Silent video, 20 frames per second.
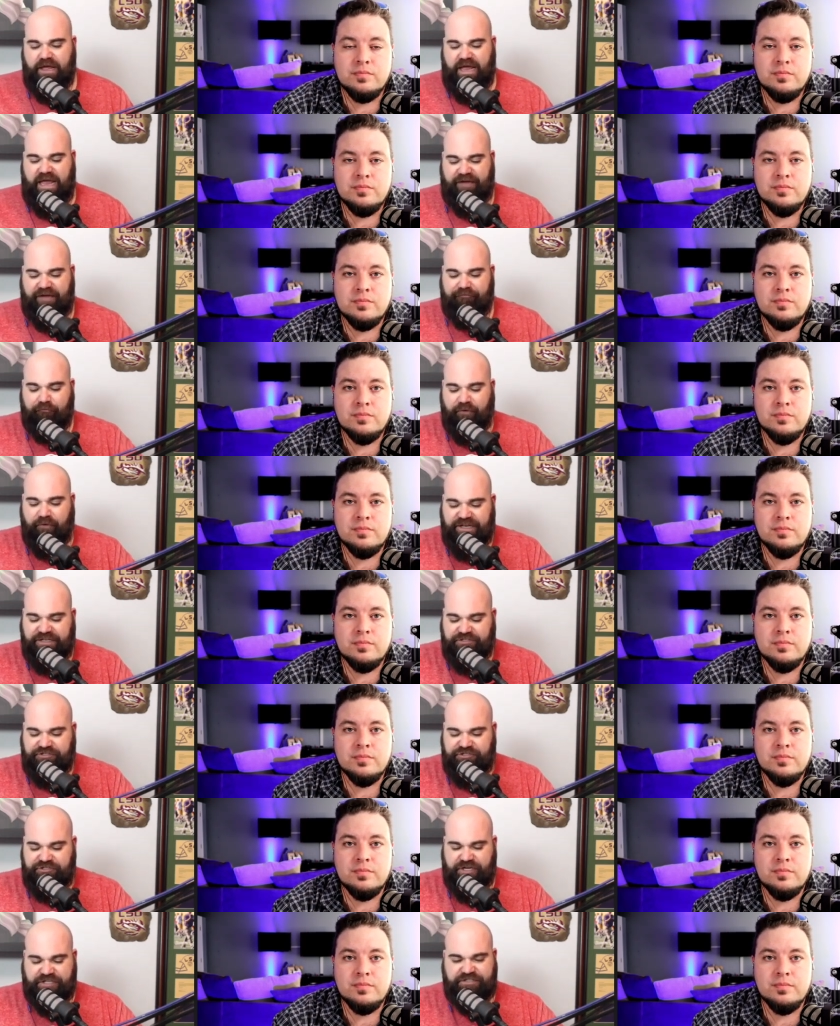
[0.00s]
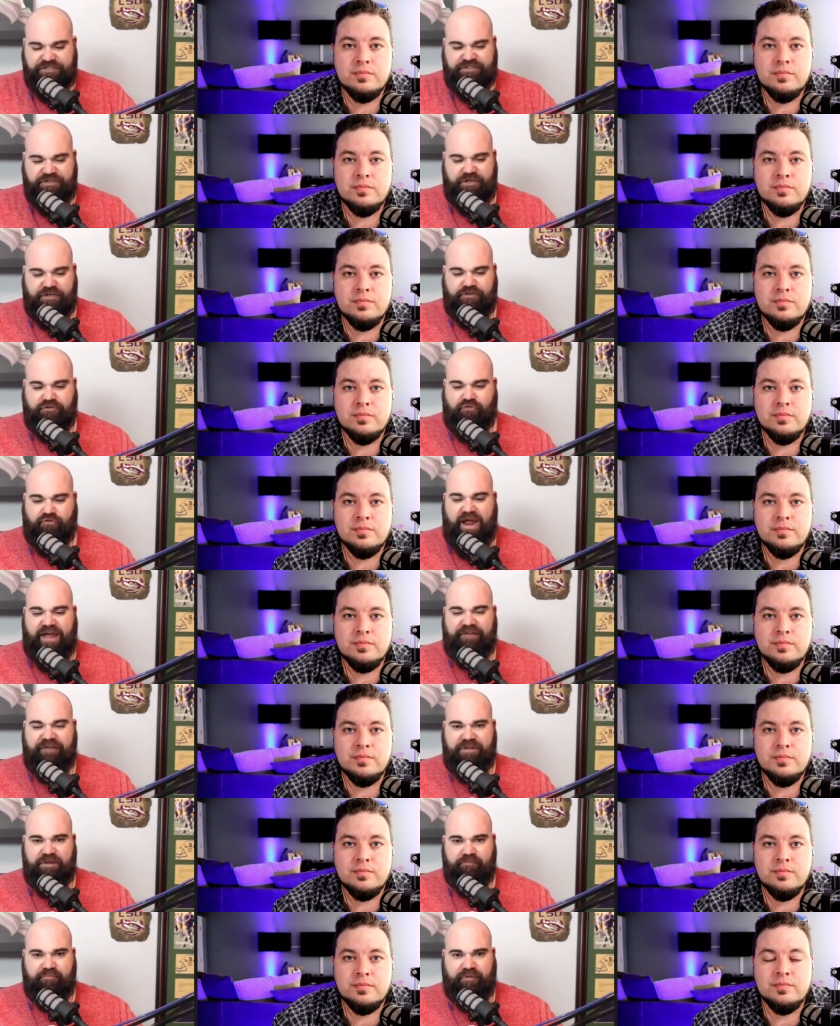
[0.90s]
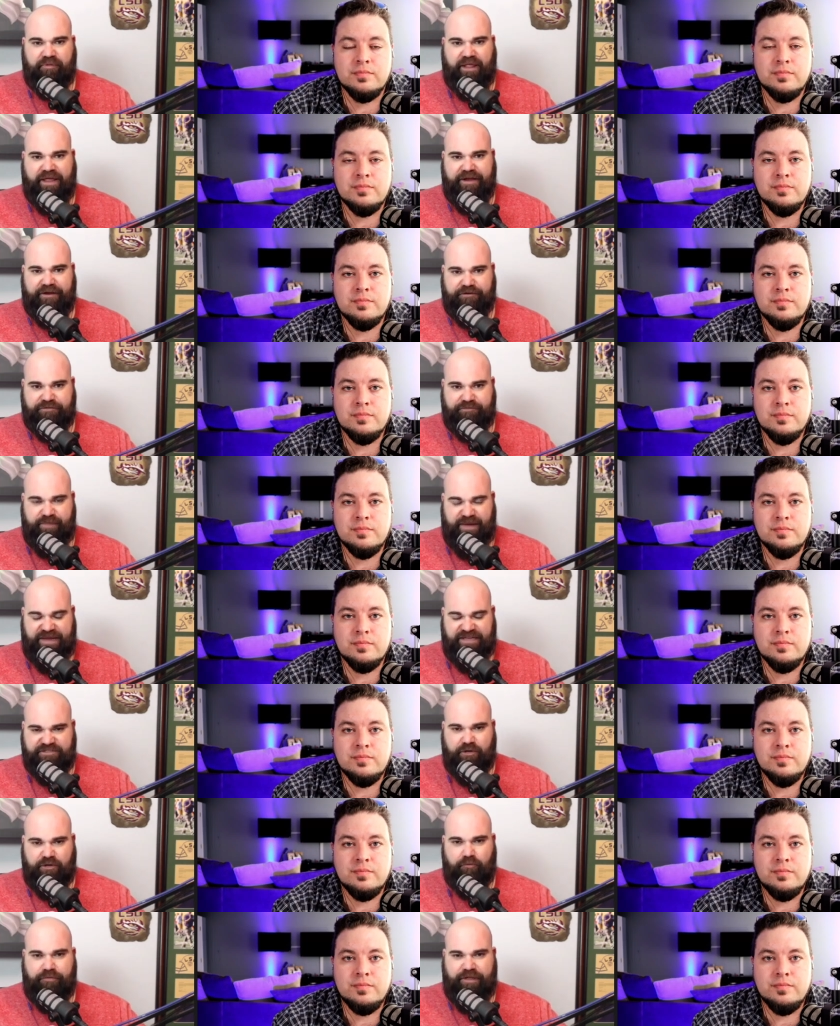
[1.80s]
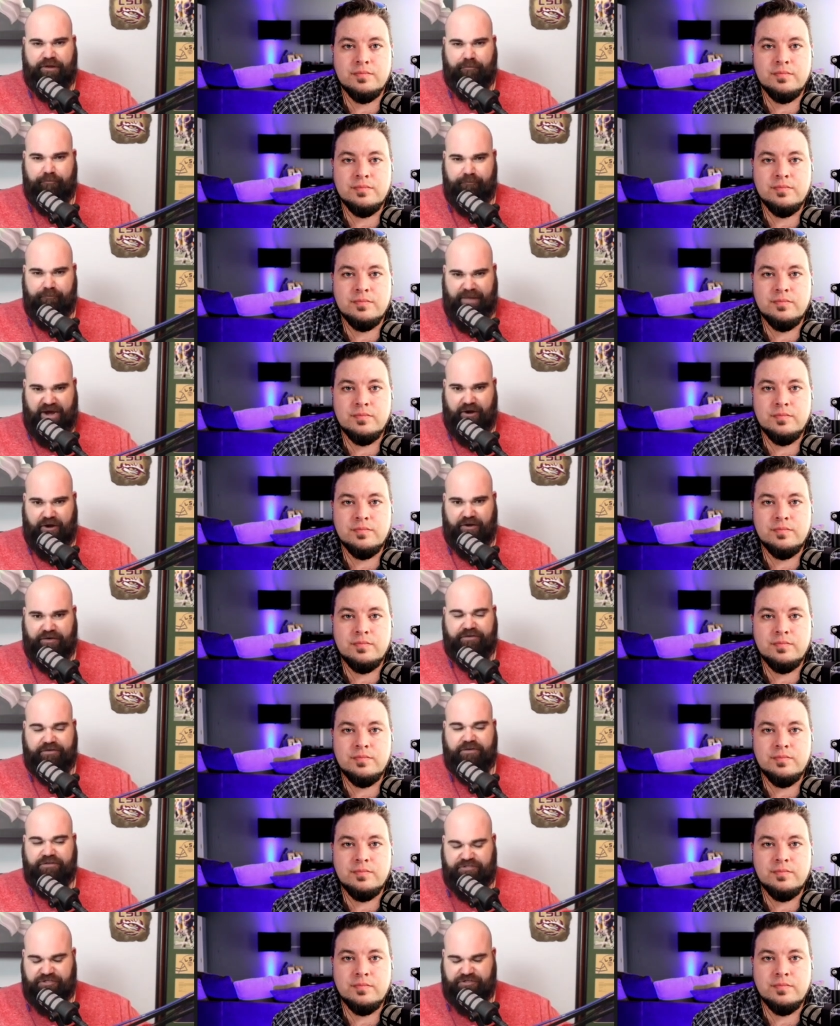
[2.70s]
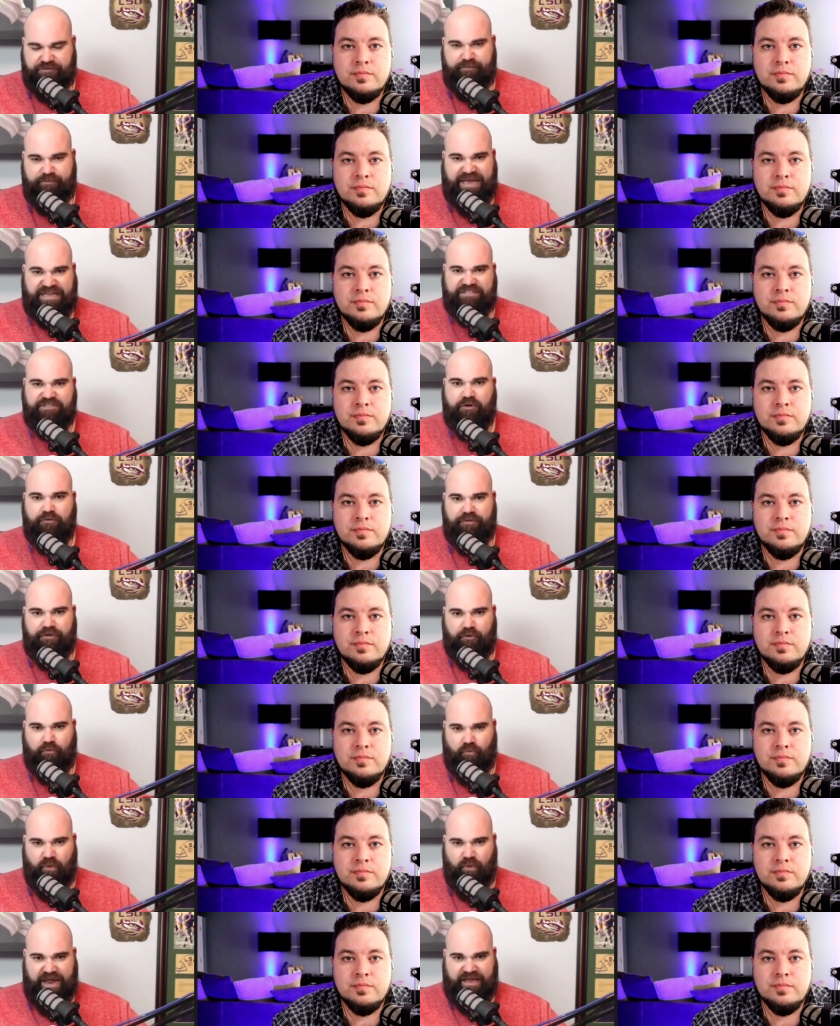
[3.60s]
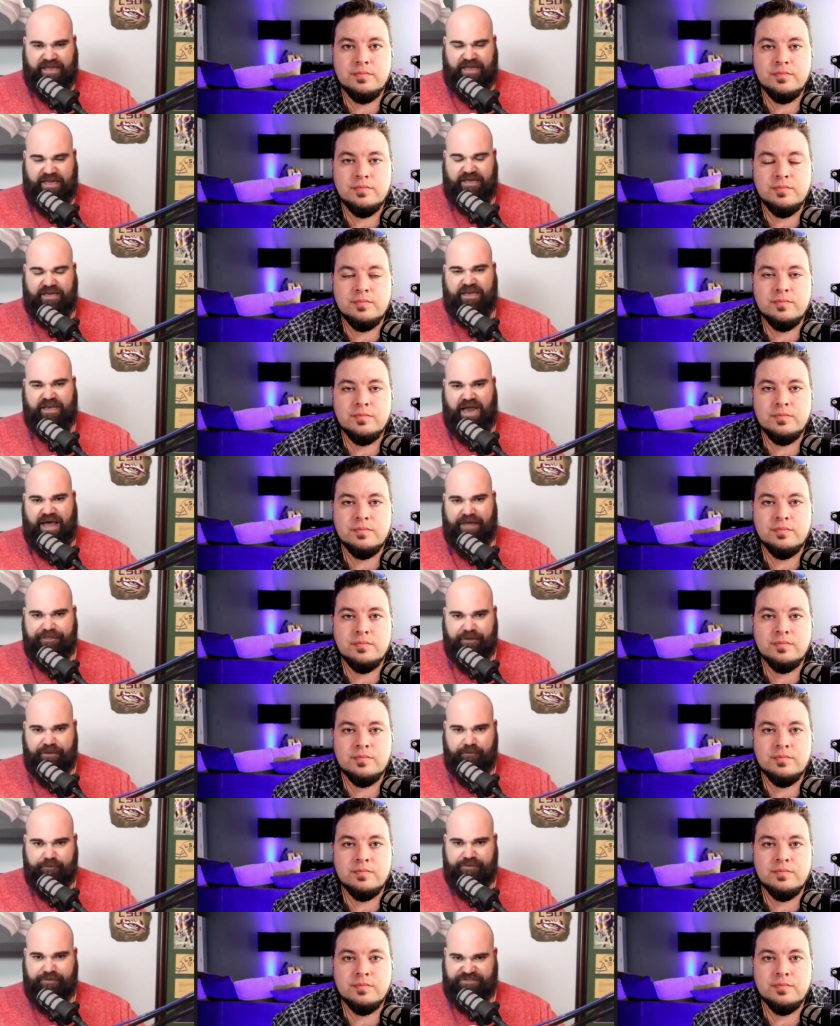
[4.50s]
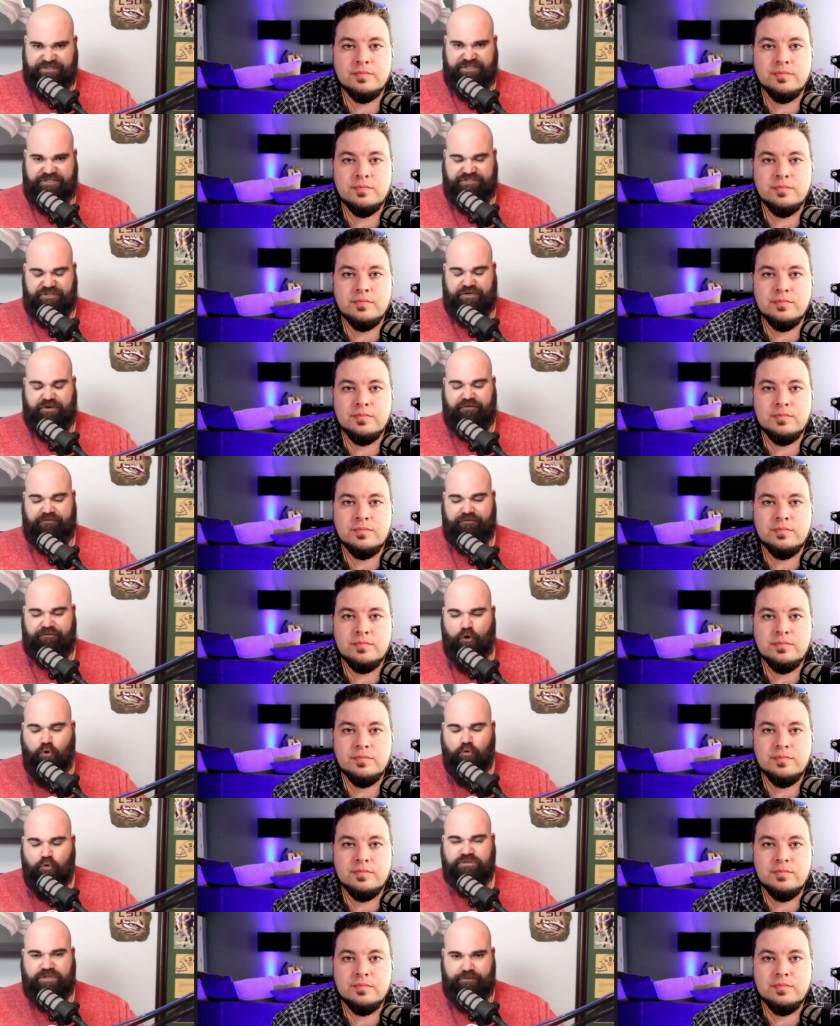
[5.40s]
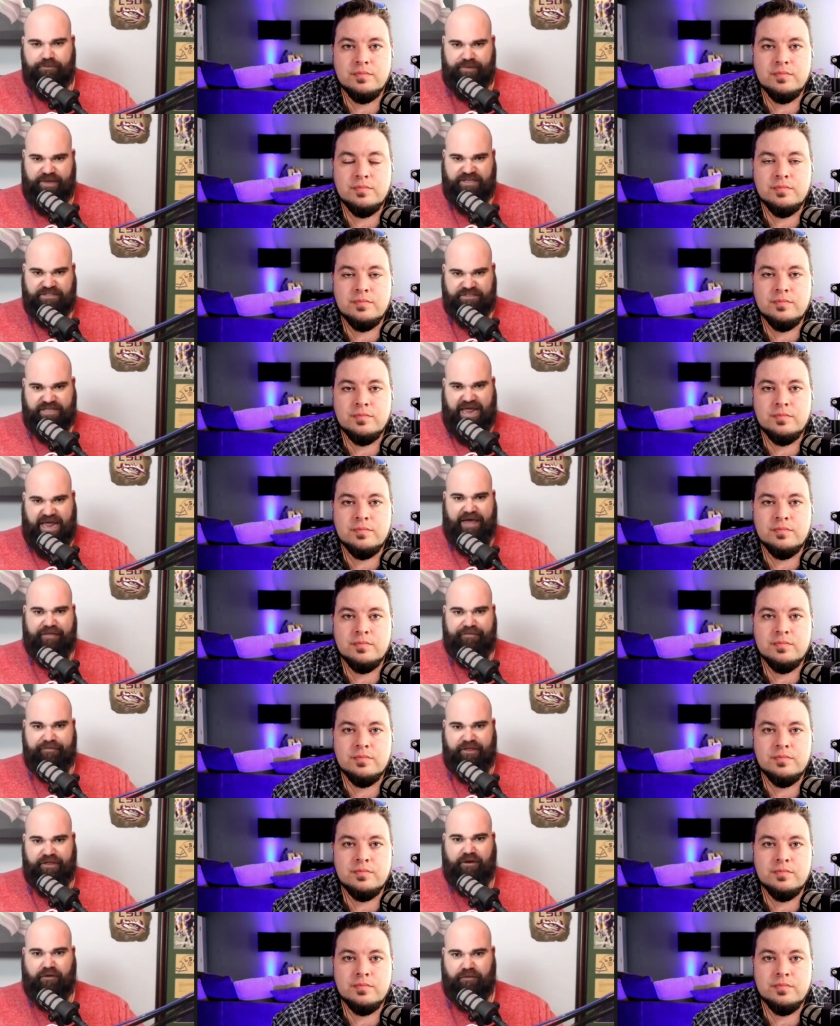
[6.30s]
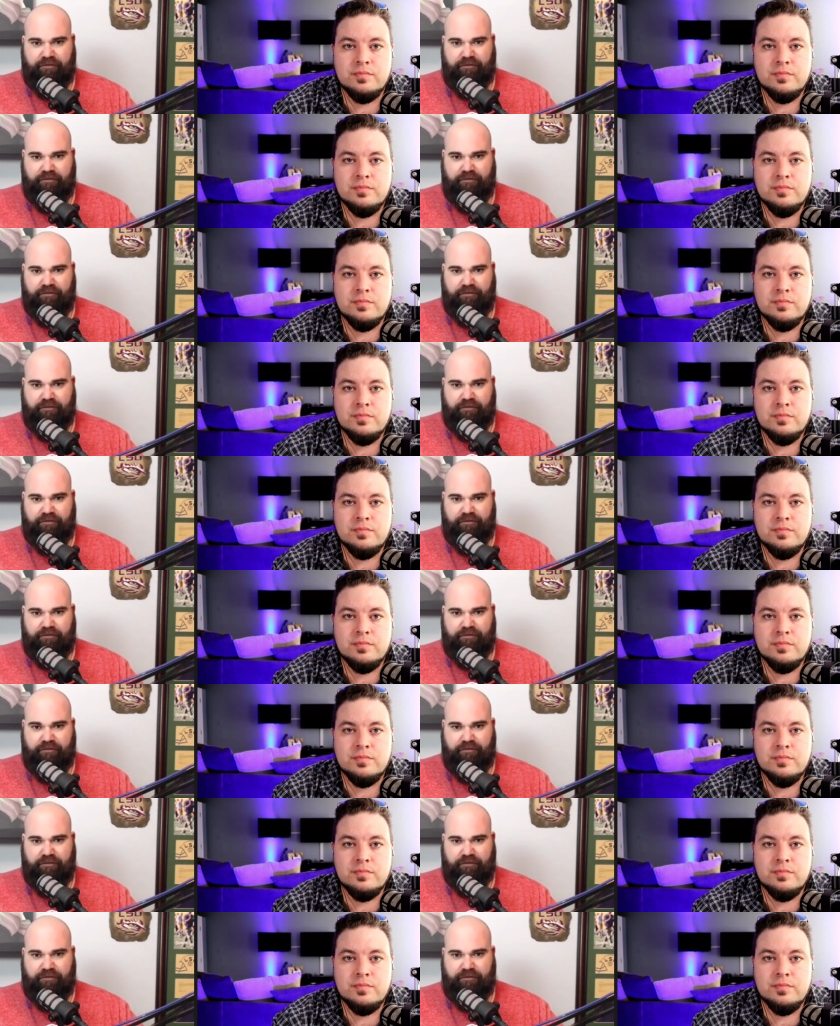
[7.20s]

Speaker 1: if we just drafted players based on their merit, just based on their ranking and not their position of who's the best athlete on